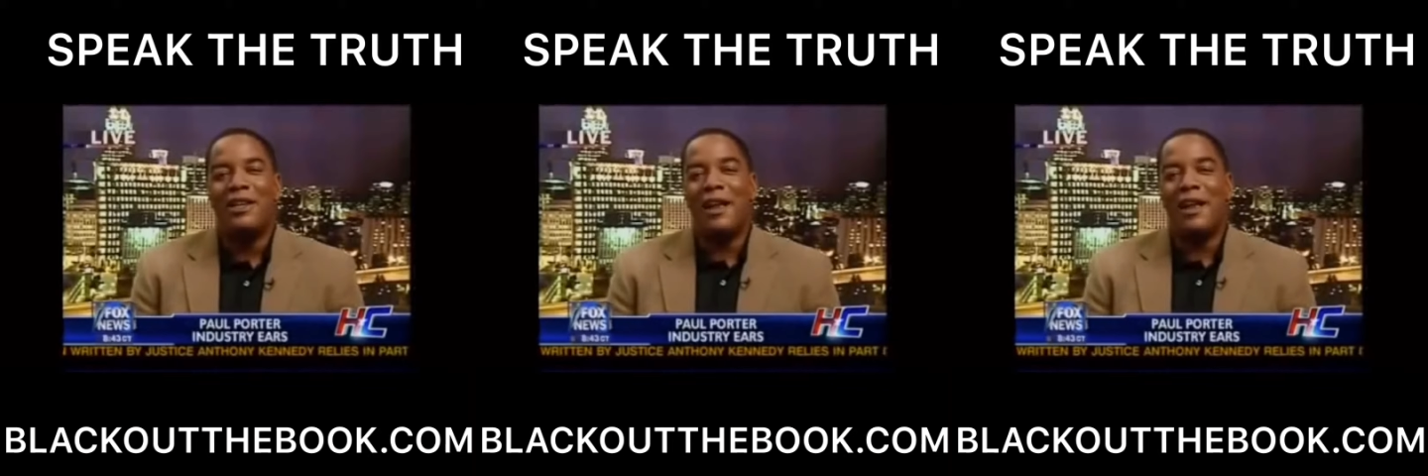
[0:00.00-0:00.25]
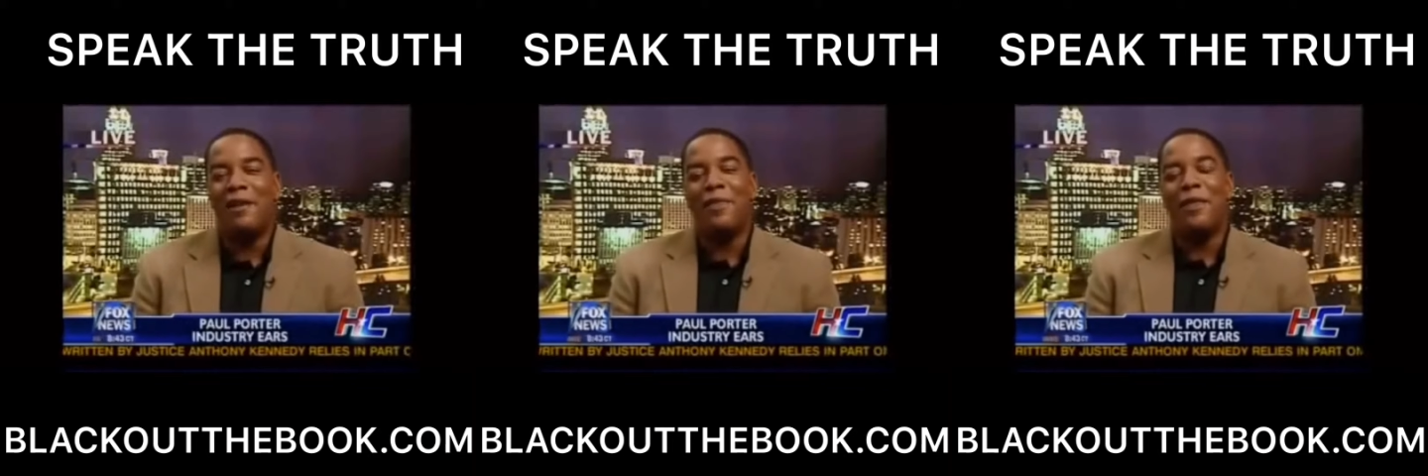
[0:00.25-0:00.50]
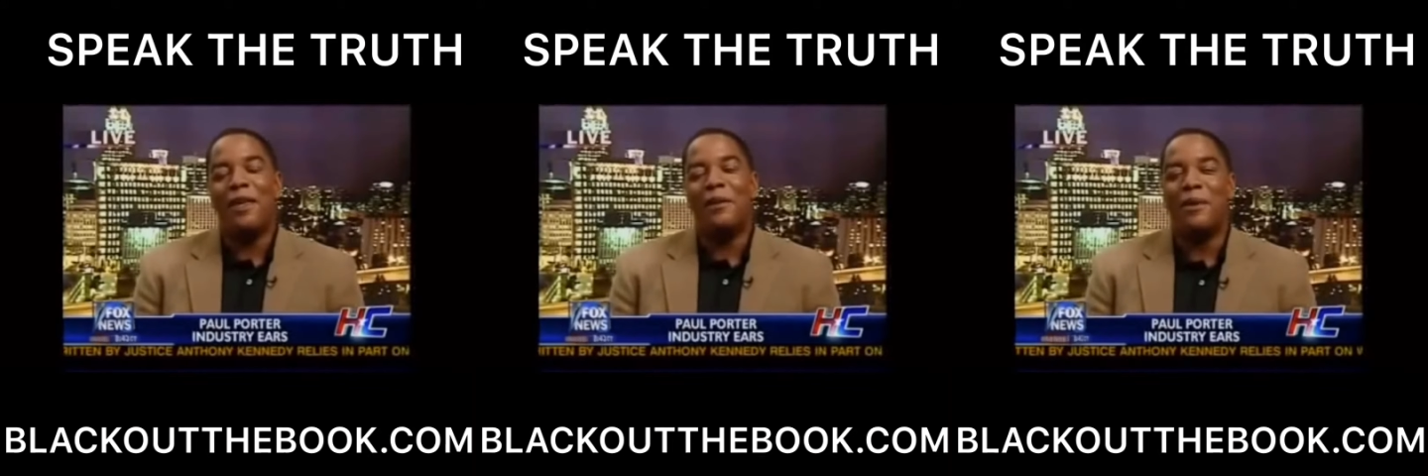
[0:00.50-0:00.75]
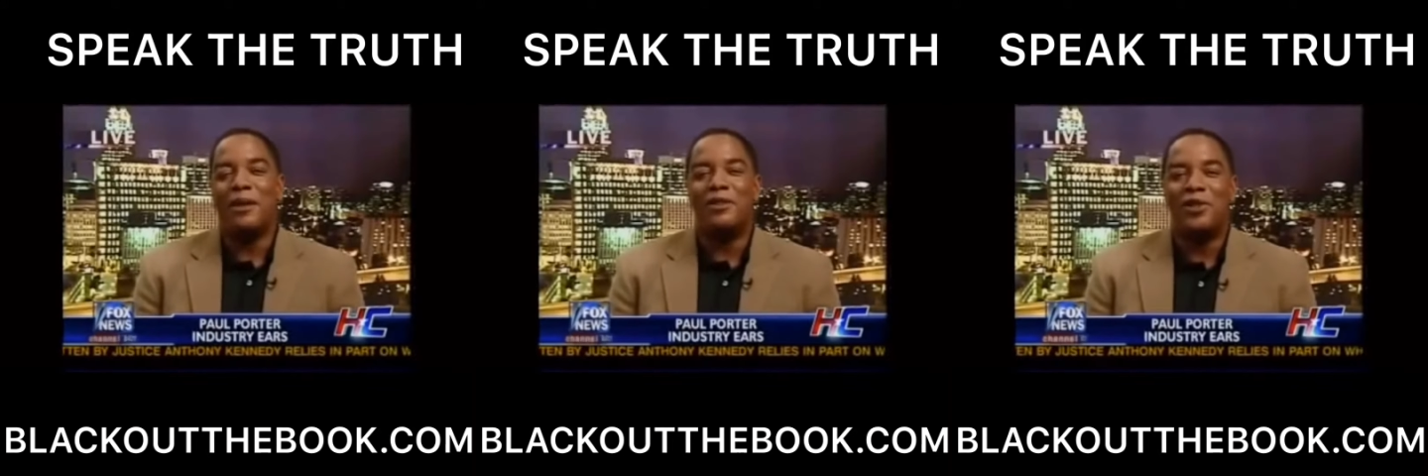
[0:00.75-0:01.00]
you got to
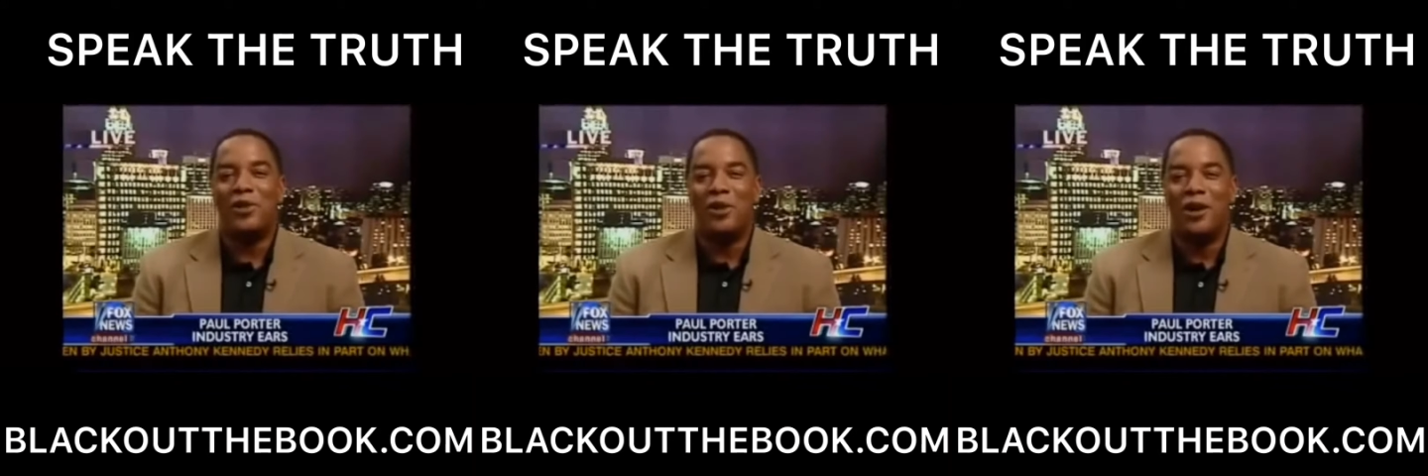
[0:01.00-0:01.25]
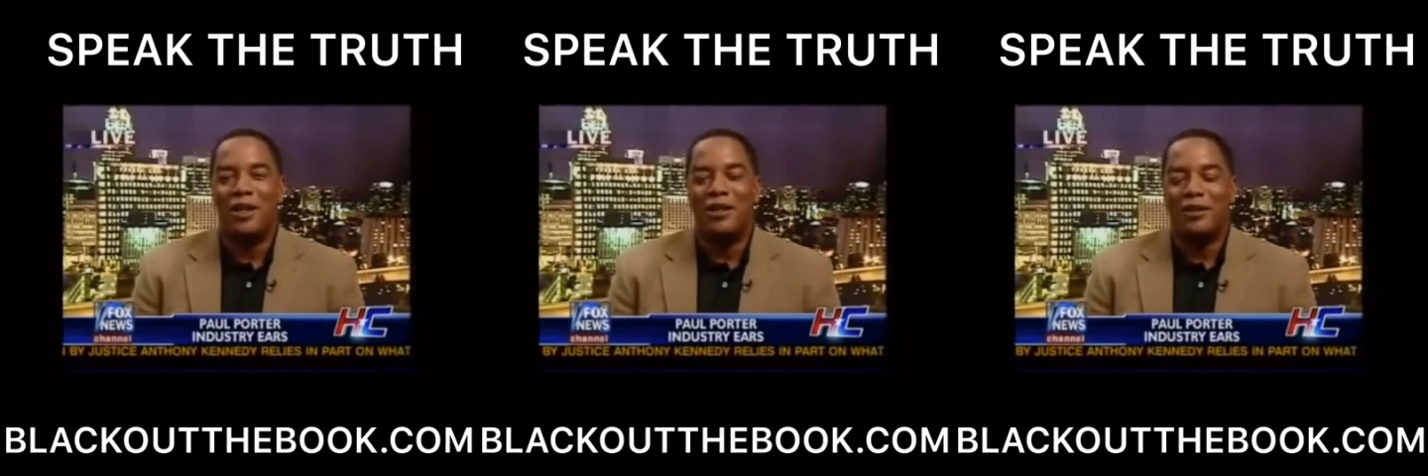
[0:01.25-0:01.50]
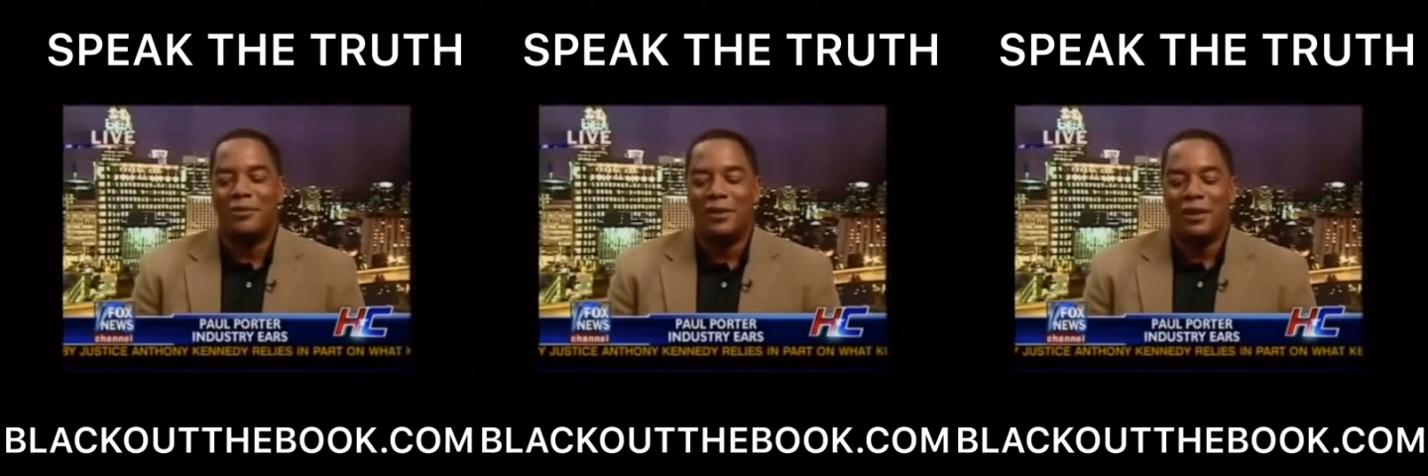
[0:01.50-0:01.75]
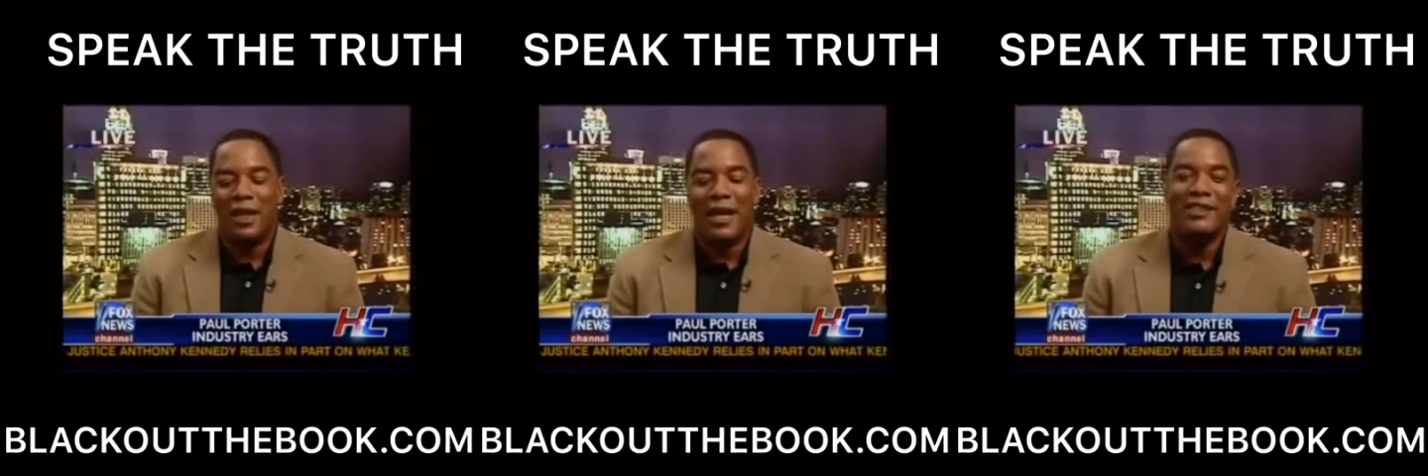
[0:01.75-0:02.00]
think about, Sean,
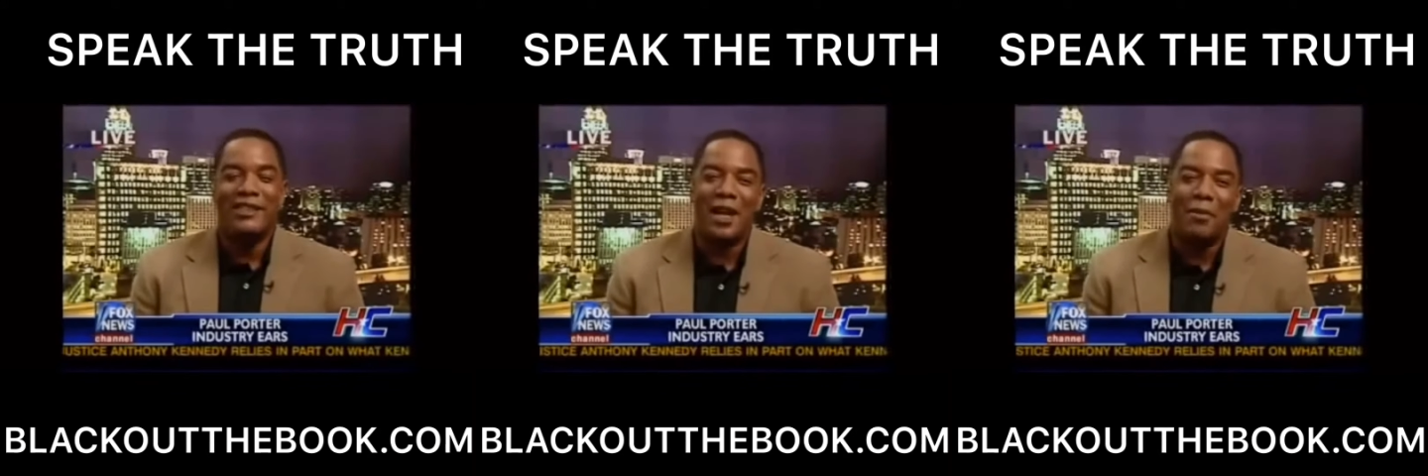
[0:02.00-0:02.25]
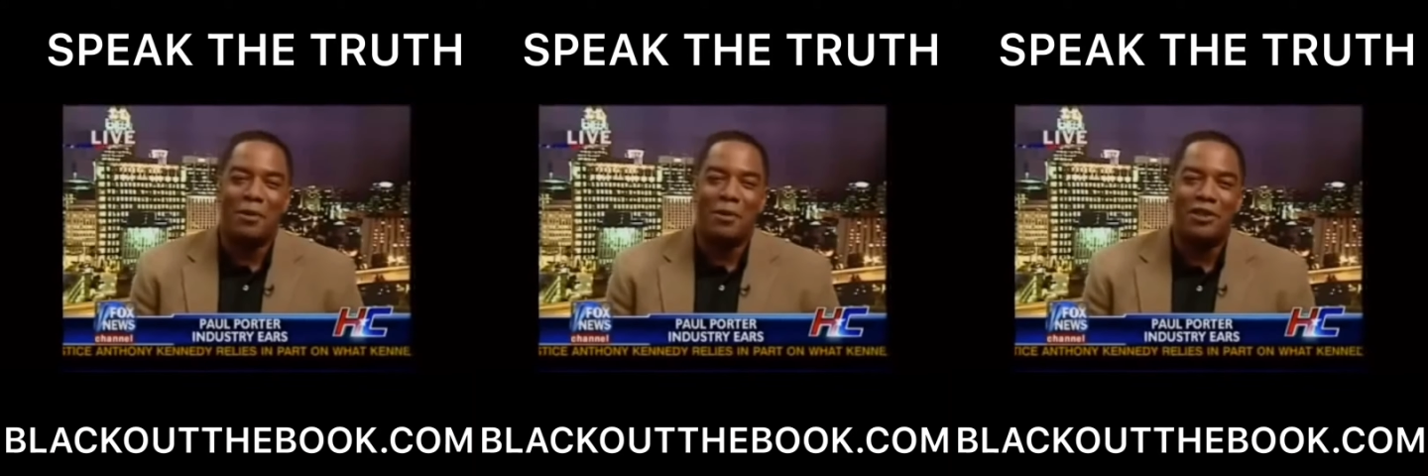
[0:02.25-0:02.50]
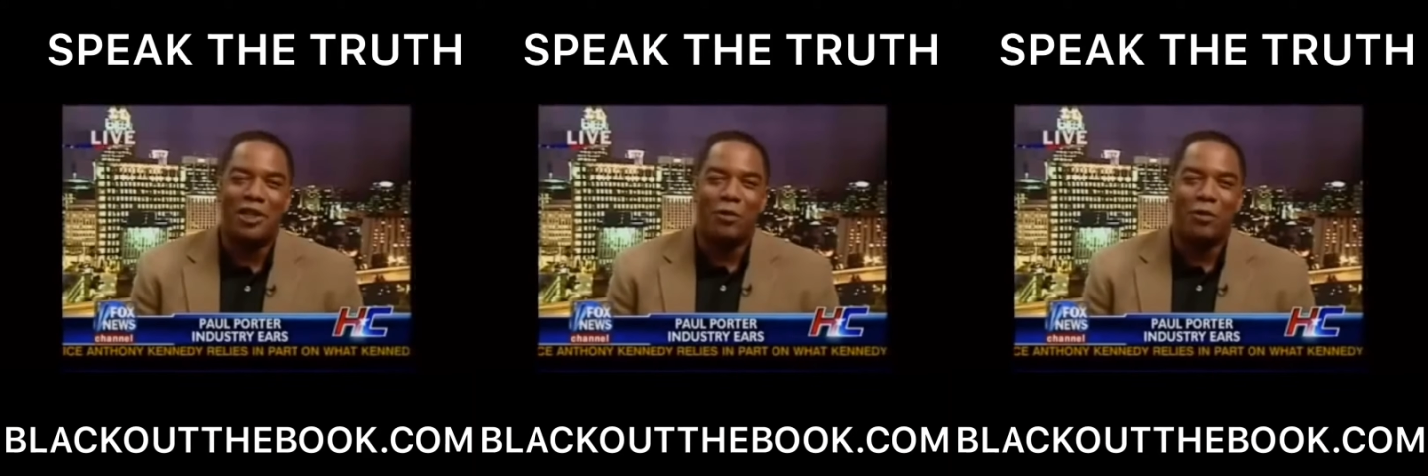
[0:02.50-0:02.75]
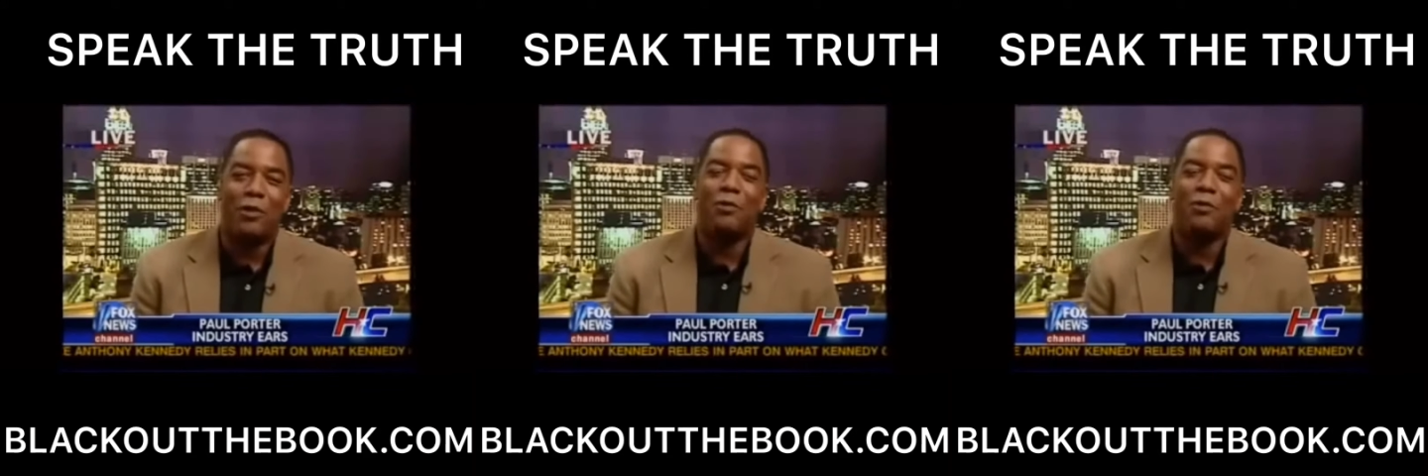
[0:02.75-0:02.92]
last time I was here,